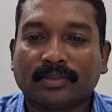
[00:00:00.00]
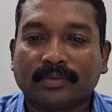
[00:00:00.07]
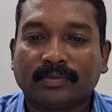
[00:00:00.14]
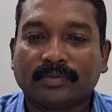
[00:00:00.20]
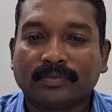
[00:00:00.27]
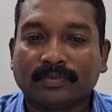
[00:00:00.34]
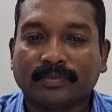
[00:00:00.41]

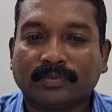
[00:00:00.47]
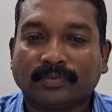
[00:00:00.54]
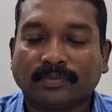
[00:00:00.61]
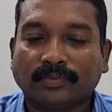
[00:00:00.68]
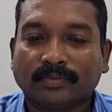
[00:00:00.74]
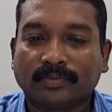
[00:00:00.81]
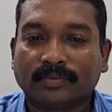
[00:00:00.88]
Okay.
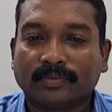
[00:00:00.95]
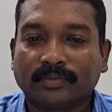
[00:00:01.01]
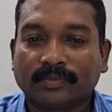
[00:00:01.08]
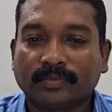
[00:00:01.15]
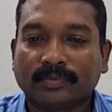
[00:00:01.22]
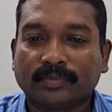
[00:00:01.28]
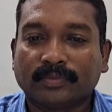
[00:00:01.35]

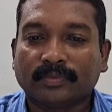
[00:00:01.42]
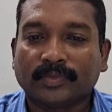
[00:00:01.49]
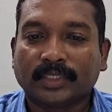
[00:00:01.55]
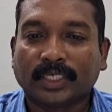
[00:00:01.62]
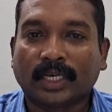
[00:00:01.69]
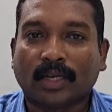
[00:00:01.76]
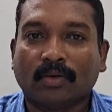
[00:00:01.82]

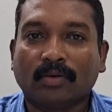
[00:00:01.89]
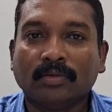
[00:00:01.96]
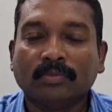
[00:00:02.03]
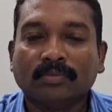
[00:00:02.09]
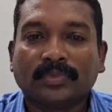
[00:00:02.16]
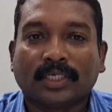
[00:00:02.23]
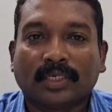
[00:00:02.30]

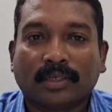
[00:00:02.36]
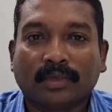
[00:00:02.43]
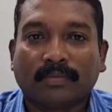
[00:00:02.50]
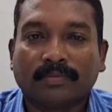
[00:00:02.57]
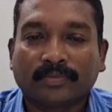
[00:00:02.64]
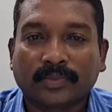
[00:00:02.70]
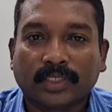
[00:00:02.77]
Hello. Uh,
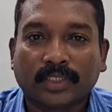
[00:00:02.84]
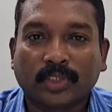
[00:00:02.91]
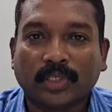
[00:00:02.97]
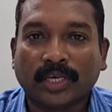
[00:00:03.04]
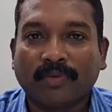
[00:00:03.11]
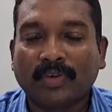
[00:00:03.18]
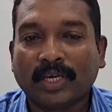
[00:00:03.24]

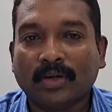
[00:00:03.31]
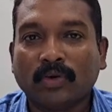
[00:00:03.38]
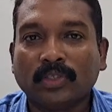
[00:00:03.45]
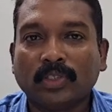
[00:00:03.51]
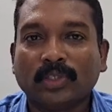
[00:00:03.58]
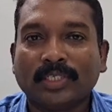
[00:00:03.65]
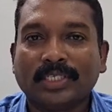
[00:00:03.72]
today we are
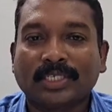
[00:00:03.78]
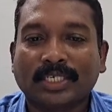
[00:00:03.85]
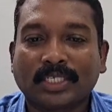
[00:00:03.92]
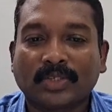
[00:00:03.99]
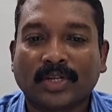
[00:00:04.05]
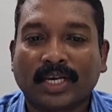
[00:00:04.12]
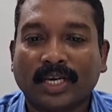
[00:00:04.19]
going to
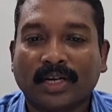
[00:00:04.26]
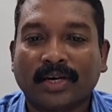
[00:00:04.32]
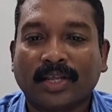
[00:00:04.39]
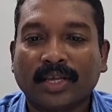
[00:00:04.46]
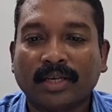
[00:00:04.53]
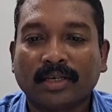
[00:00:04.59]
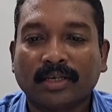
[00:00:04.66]
discuss
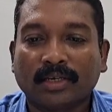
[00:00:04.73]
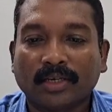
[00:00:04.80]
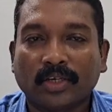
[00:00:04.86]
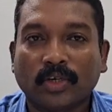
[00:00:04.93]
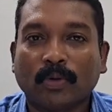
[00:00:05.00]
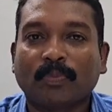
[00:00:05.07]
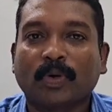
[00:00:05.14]
regarding
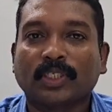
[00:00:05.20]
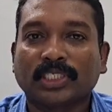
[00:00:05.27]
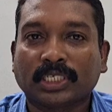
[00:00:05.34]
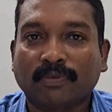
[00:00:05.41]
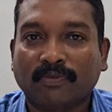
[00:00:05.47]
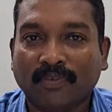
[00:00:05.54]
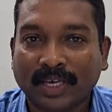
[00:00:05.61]
your
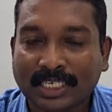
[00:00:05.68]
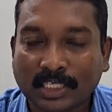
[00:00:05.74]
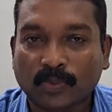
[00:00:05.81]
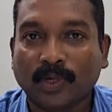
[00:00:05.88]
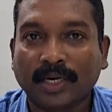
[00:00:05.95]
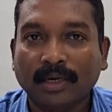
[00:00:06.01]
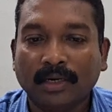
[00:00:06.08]
project
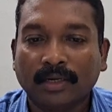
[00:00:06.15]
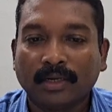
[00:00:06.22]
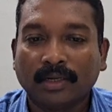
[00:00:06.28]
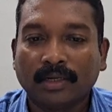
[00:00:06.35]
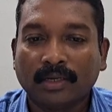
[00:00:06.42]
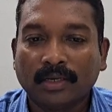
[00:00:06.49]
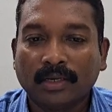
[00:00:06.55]
phase 1.
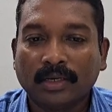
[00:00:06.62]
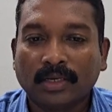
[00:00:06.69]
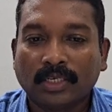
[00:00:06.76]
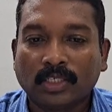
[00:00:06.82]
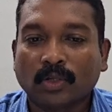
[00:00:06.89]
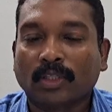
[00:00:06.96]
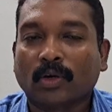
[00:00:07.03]

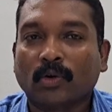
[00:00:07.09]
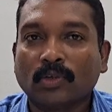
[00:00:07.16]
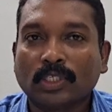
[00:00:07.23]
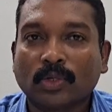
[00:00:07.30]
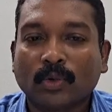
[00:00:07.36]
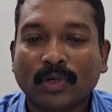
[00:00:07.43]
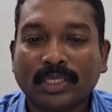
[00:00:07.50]
So the
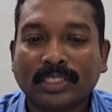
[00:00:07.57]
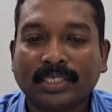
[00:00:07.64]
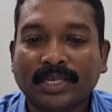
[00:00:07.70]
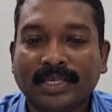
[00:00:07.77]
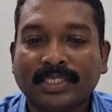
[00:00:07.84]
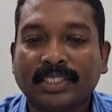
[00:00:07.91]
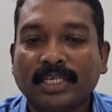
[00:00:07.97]
course code is
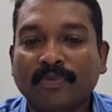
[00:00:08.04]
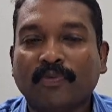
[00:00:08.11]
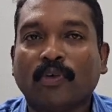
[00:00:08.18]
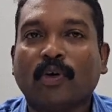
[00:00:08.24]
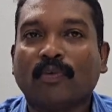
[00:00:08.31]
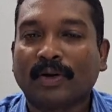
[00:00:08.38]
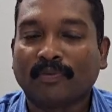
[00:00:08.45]

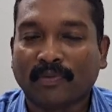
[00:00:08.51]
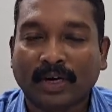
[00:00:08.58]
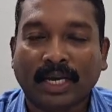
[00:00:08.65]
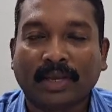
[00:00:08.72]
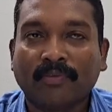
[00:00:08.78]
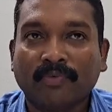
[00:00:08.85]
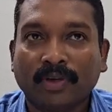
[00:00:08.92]

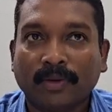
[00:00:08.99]
ESD415.